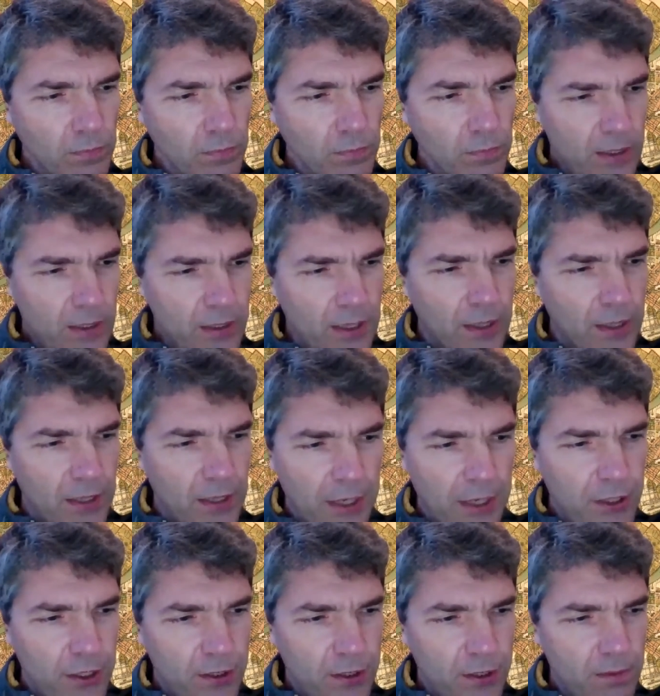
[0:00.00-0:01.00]

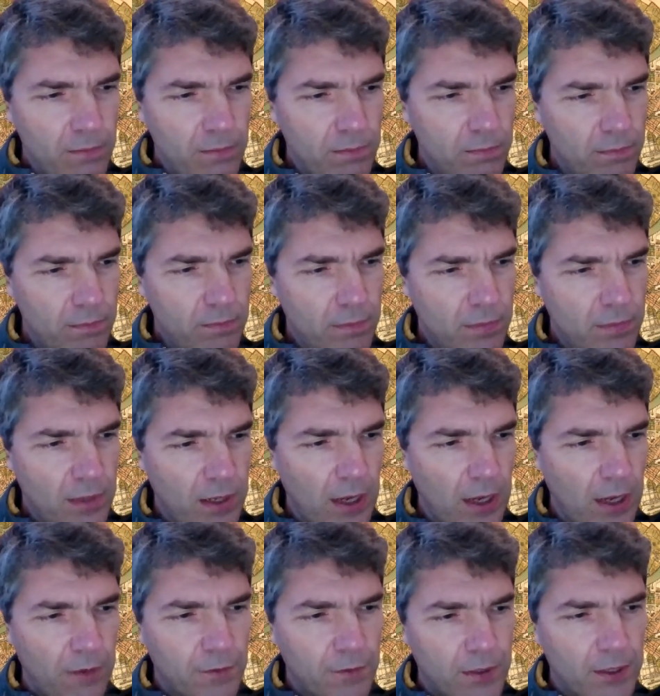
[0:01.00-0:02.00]
stagnation
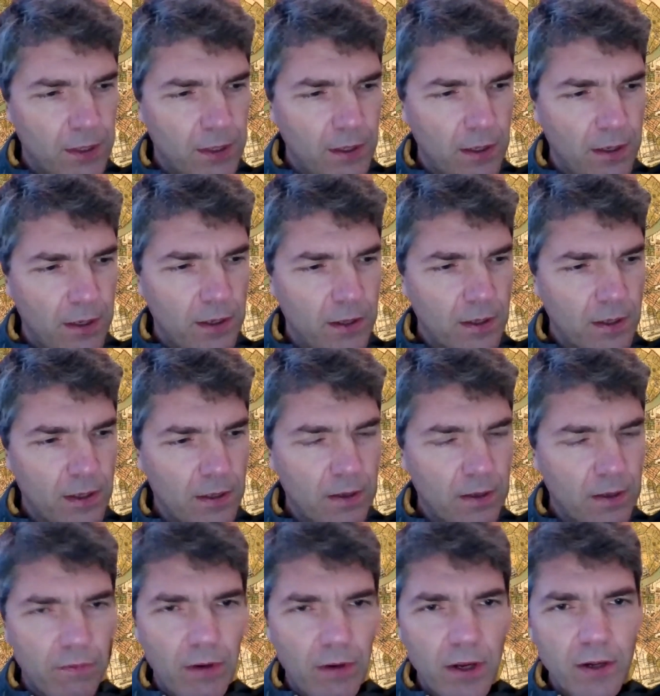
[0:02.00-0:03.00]
after
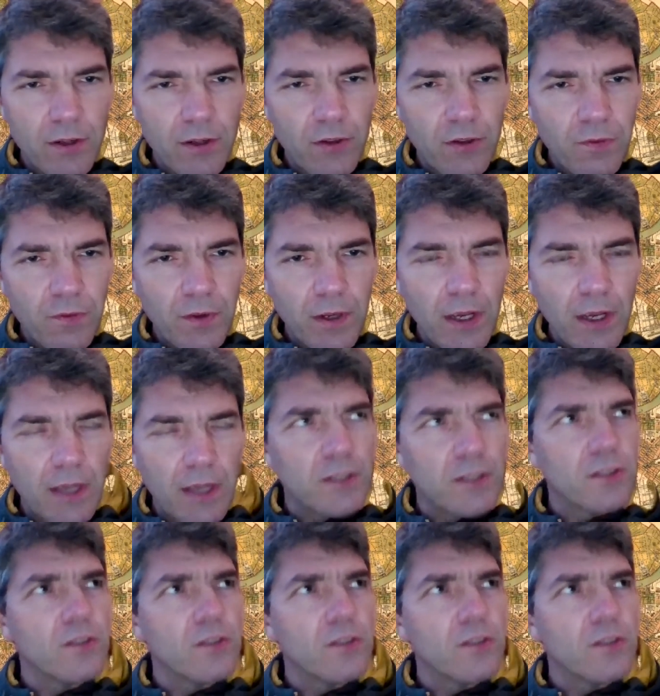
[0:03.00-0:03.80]
reunification.